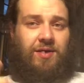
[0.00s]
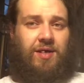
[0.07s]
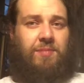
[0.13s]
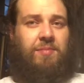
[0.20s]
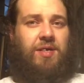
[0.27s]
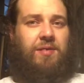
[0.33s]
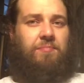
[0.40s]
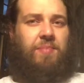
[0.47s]

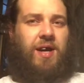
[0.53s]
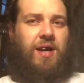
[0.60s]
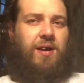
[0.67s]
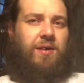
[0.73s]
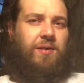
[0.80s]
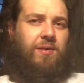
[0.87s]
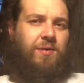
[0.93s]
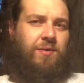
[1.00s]
limited
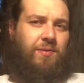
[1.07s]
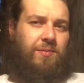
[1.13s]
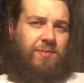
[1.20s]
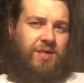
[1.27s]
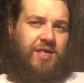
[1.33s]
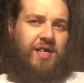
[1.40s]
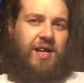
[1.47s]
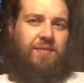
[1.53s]
by
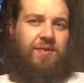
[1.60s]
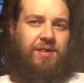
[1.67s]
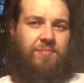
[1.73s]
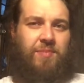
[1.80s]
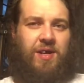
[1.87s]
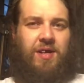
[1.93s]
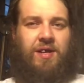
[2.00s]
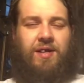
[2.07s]
what you have to
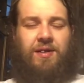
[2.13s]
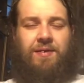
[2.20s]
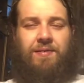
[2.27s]
spend.